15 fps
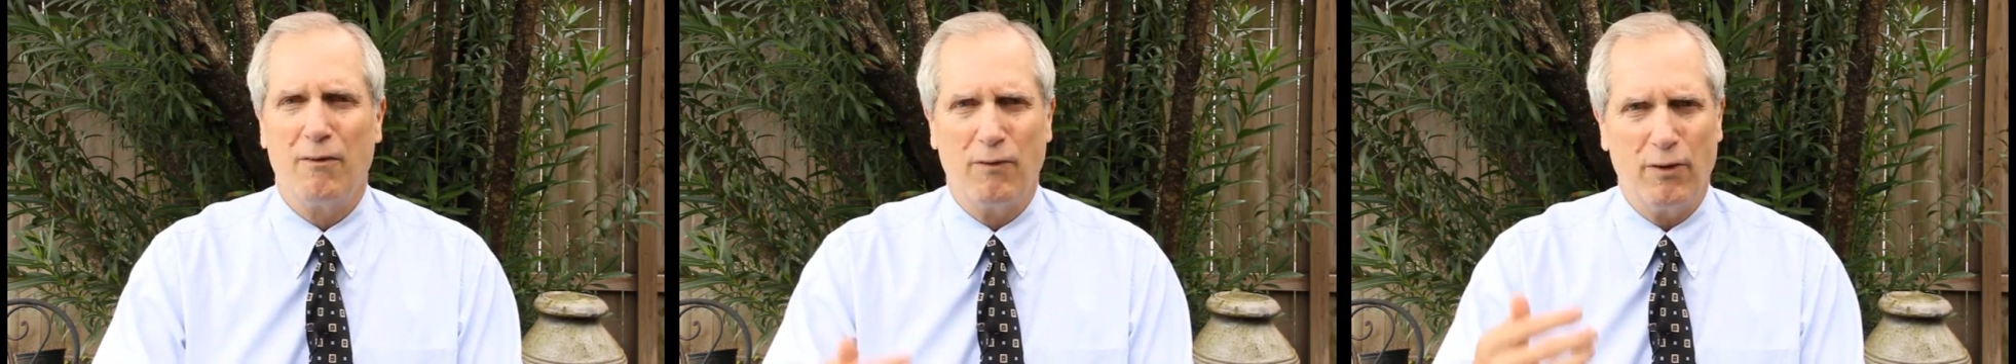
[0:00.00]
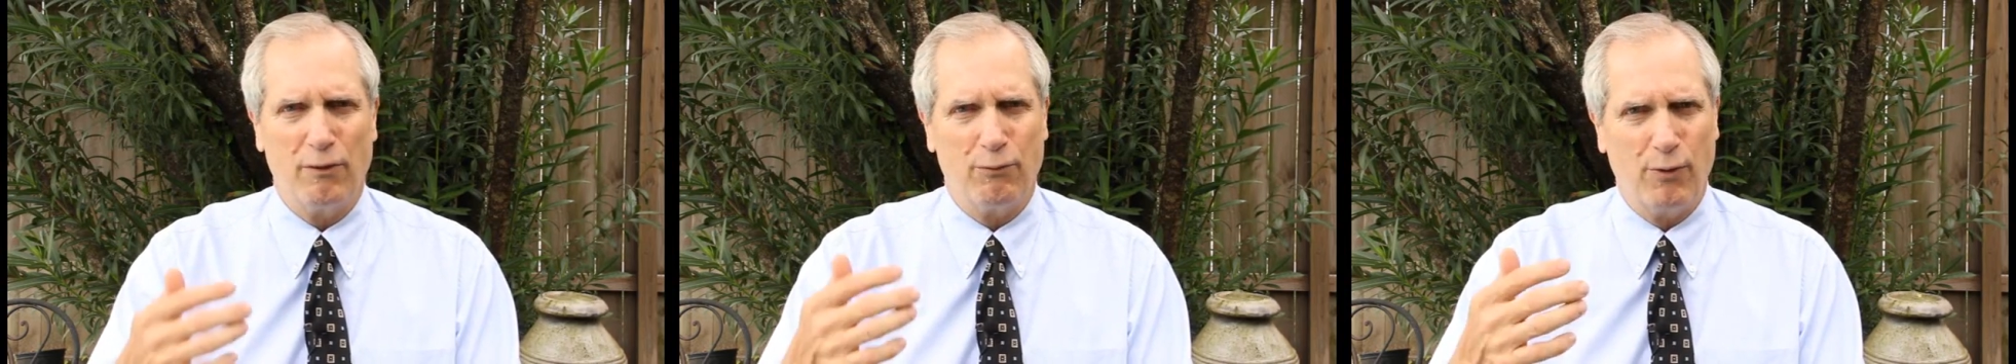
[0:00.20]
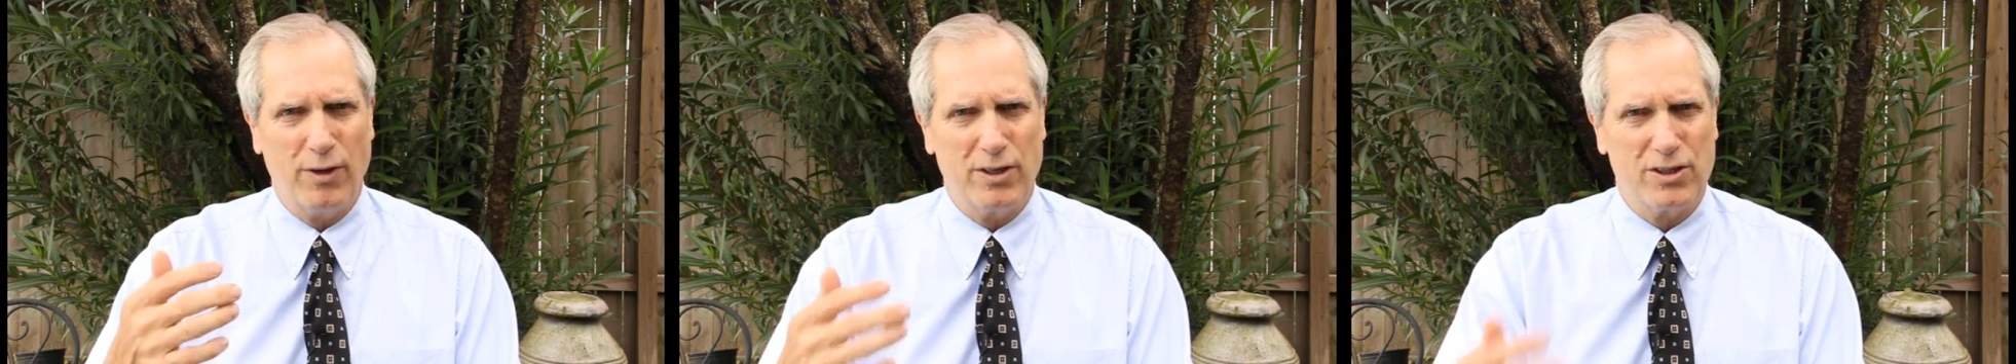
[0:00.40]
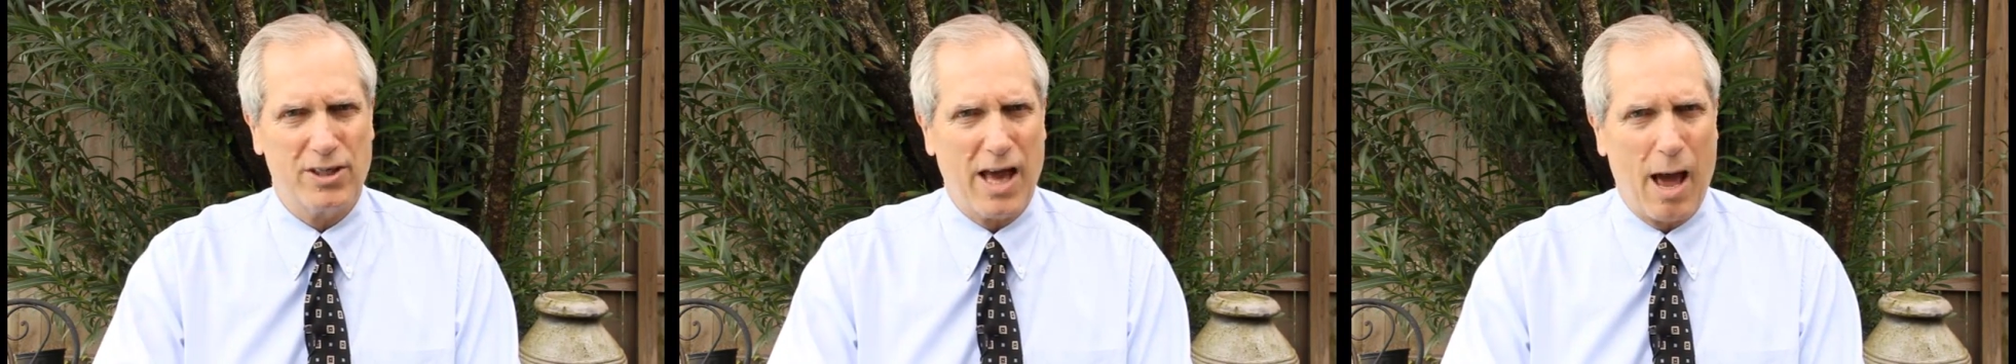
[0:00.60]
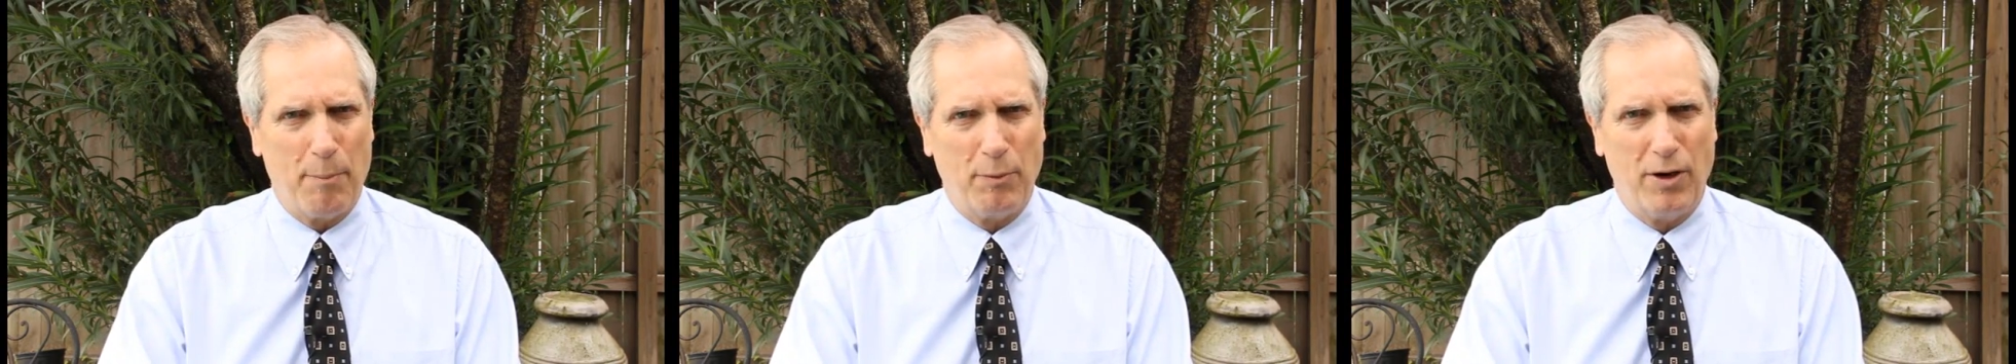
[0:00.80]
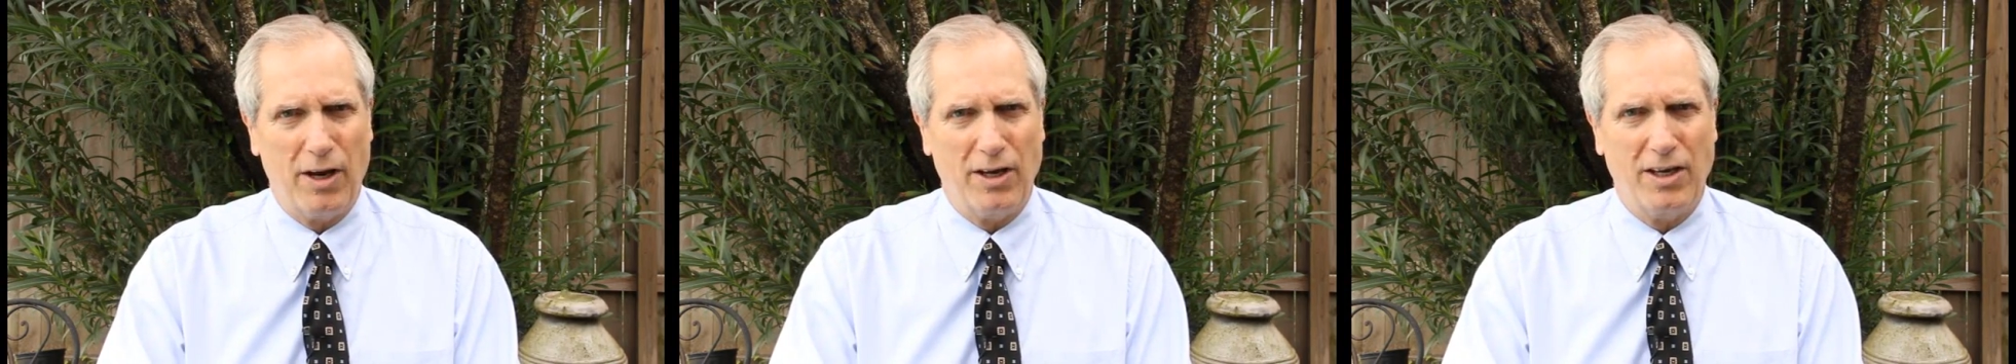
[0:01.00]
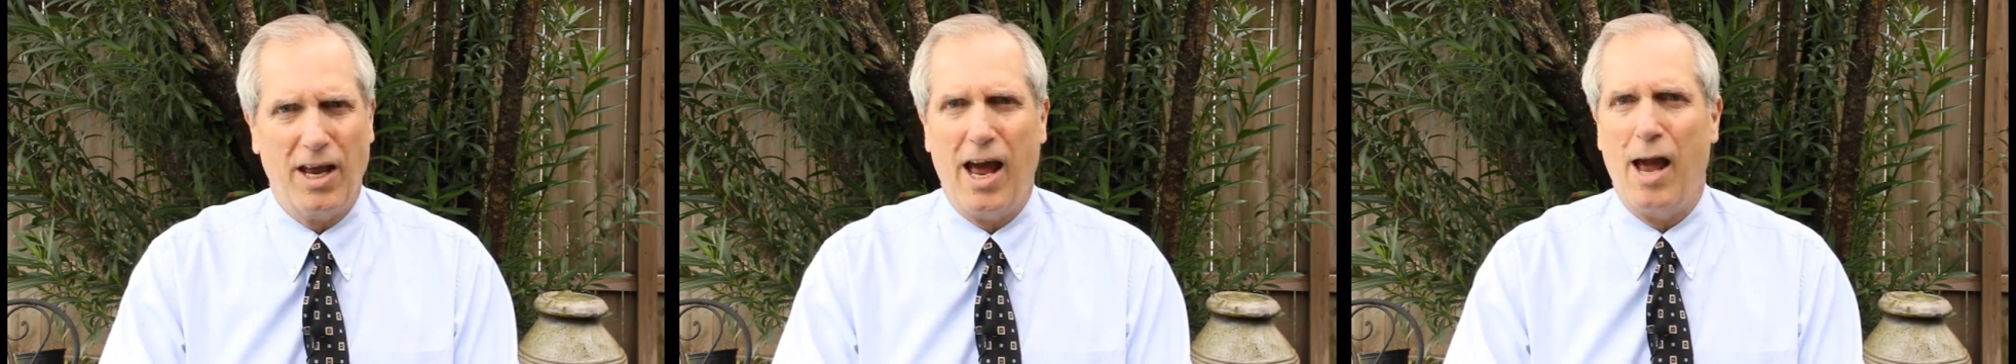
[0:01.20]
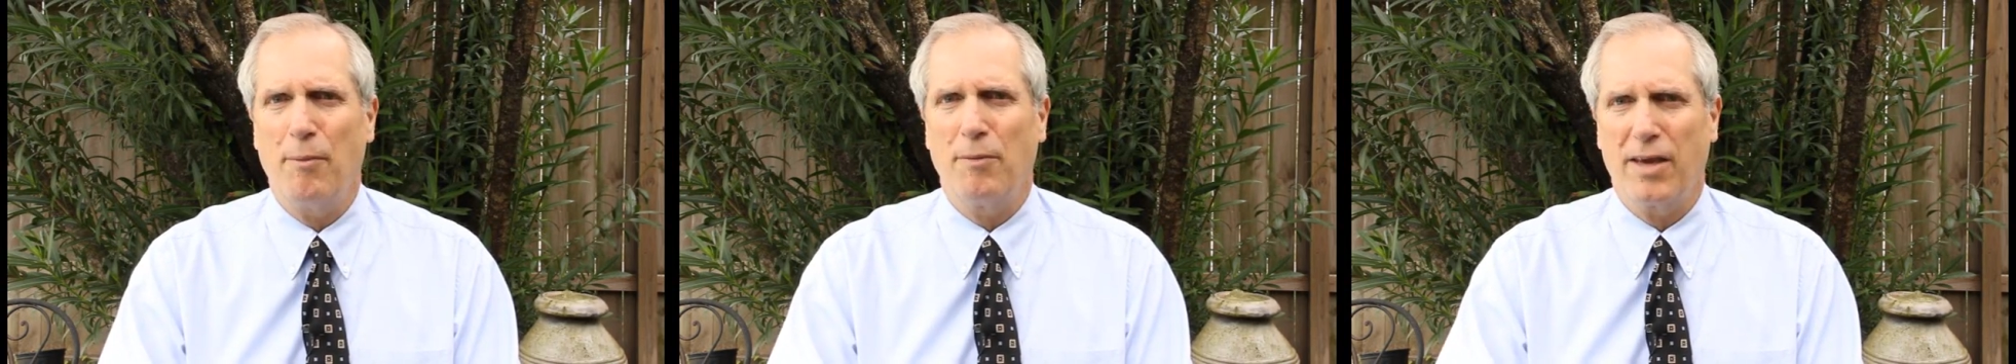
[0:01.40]
Feel free to stop at any
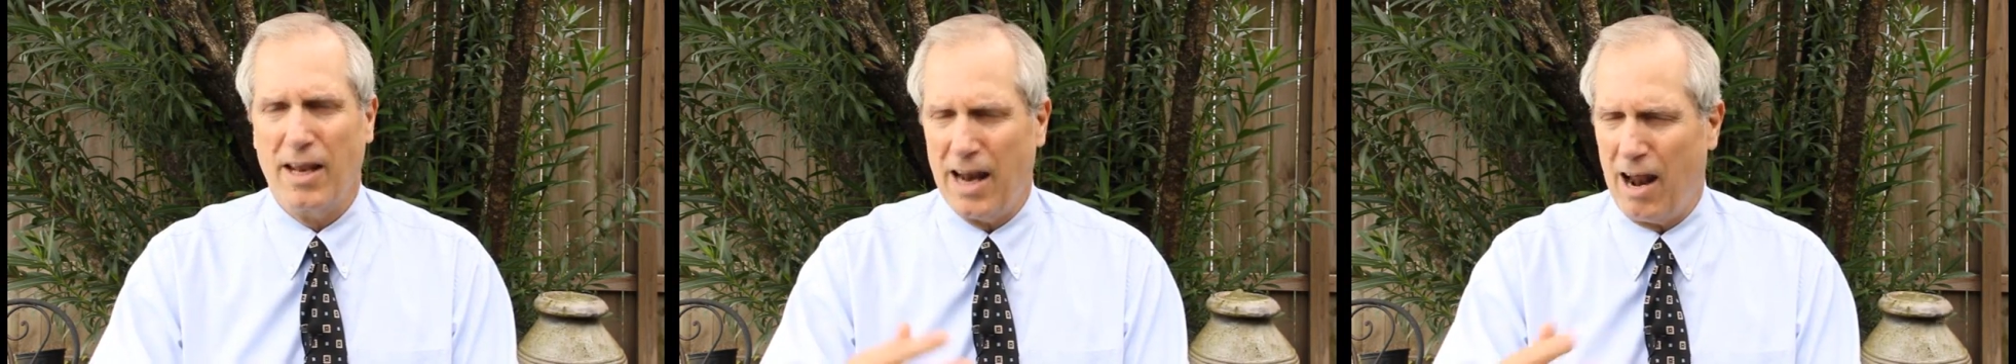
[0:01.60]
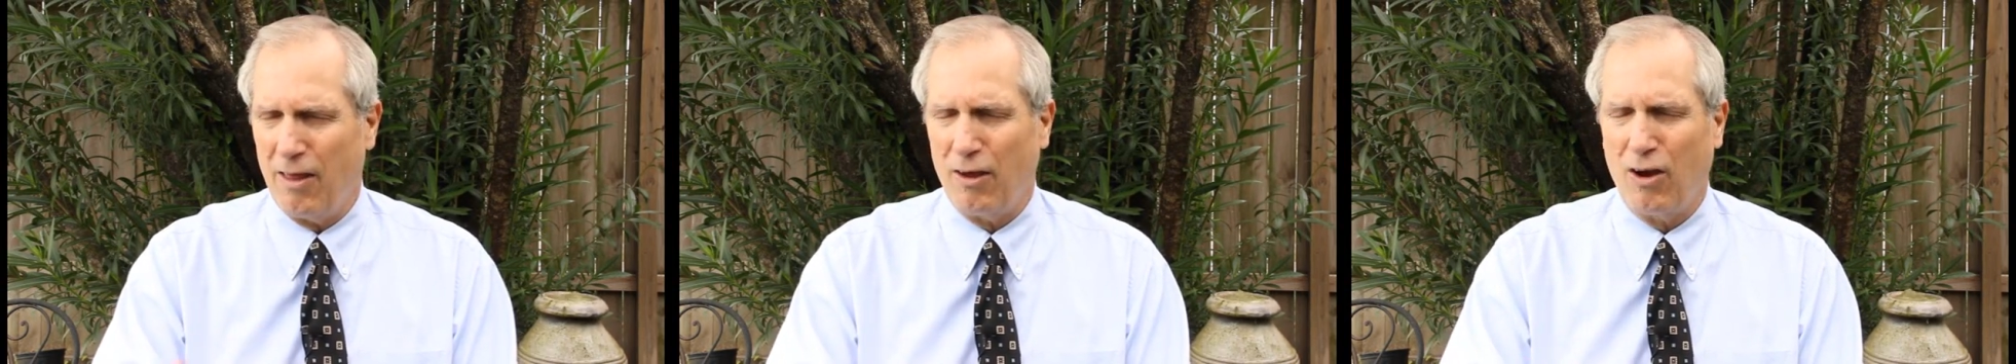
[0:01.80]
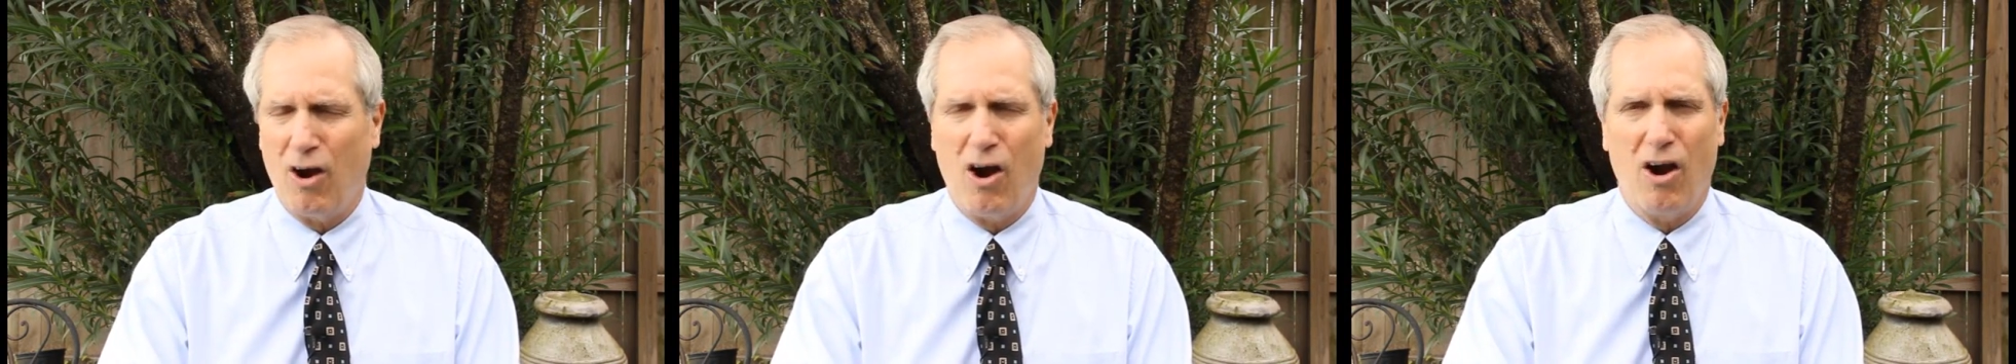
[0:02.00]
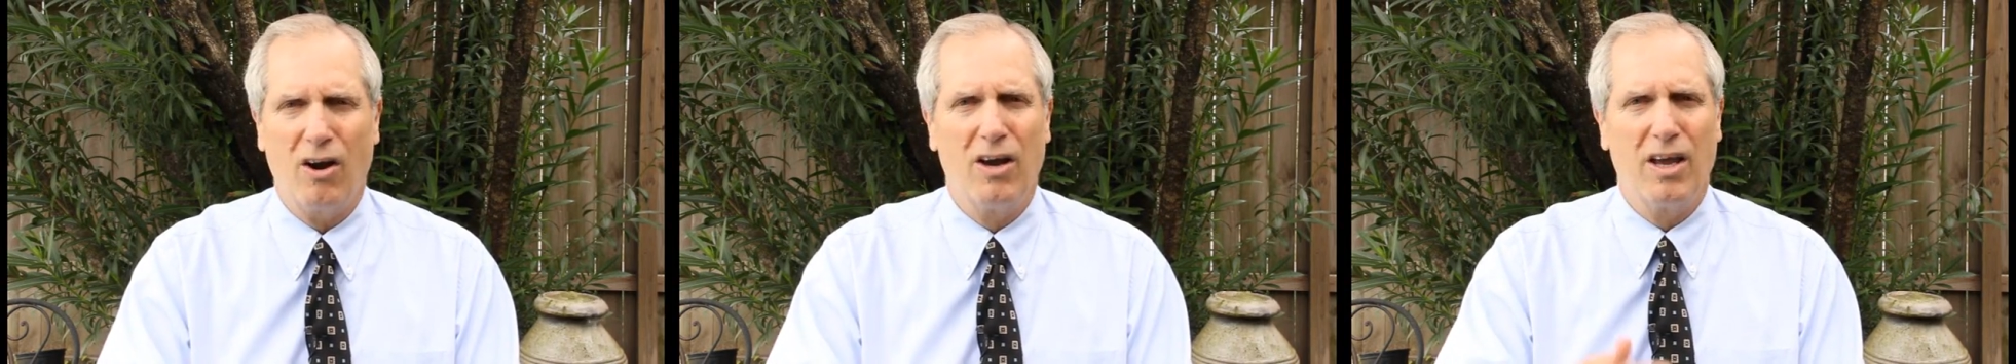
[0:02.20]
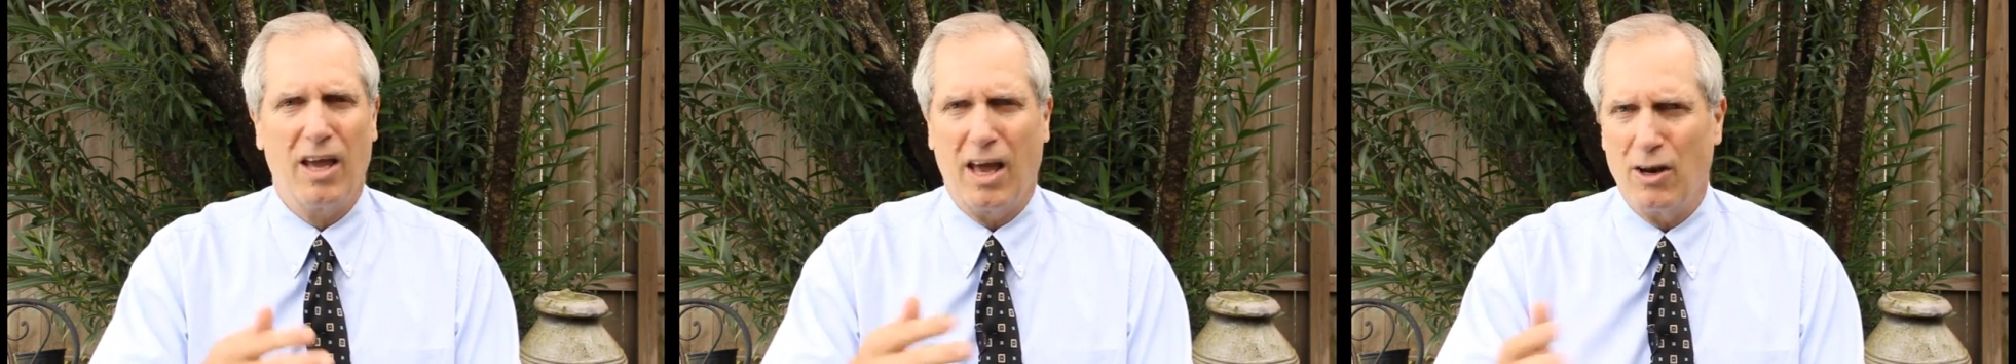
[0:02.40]
time, get out of the car,